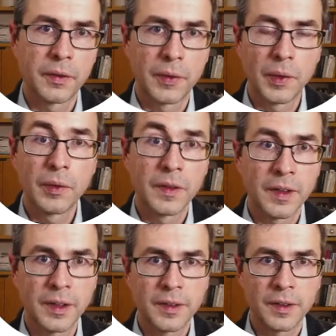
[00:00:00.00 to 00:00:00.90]
query
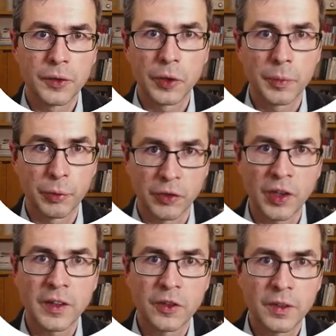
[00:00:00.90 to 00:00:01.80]
result is called
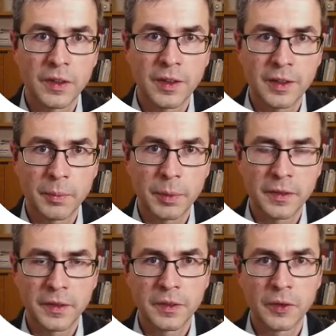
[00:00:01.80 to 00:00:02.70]
projection in
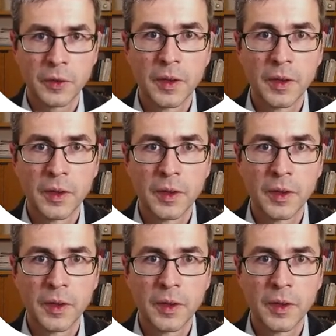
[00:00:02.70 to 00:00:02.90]
databases. So